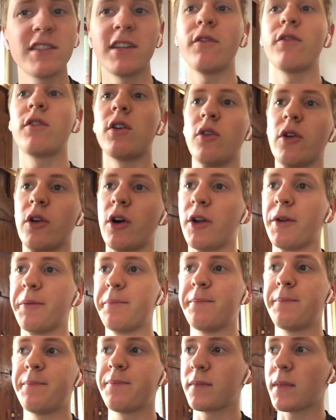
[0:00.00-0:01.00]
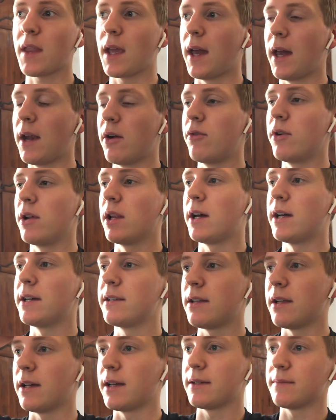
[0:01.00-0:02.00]
stuff going on. And I
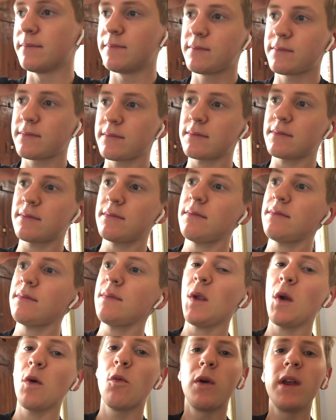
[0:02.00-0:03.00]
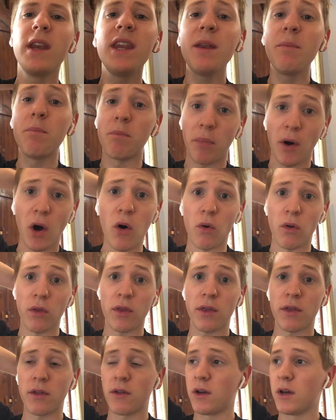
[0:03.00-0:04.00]
realized like, we need
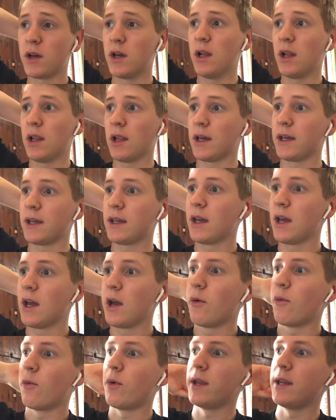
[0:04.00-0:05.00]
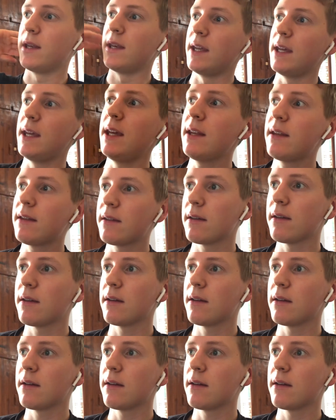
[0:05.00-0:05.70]
both. Like we need